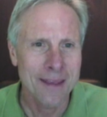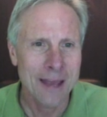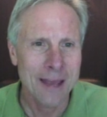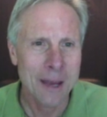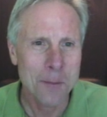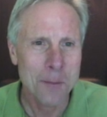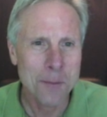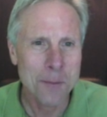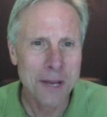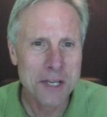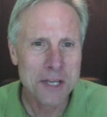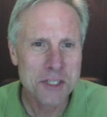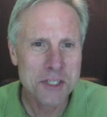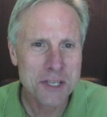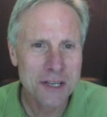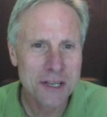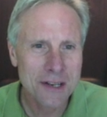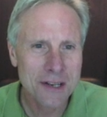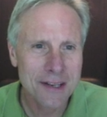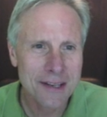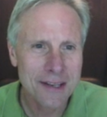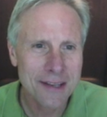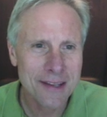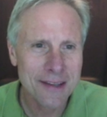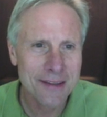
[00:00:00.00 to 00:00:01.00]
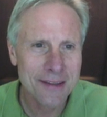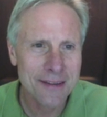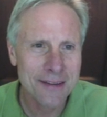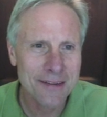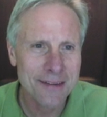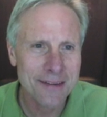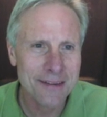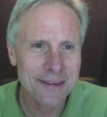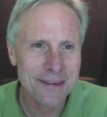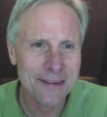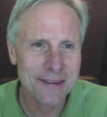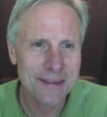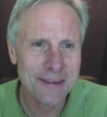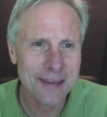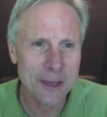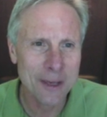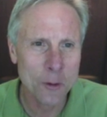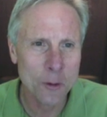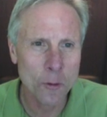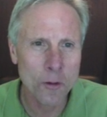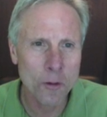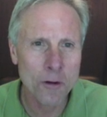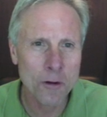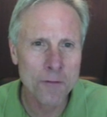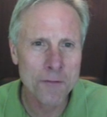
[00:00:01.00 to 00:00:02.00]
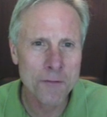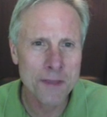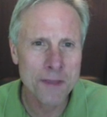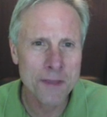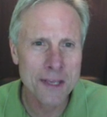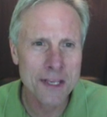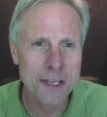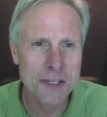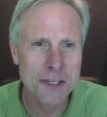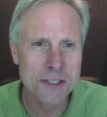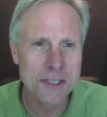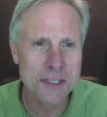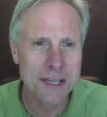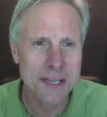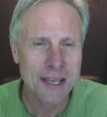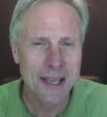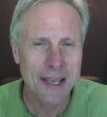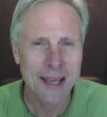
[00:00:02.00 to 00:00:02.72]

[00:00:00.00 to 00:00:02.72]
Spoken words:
and basically get all of these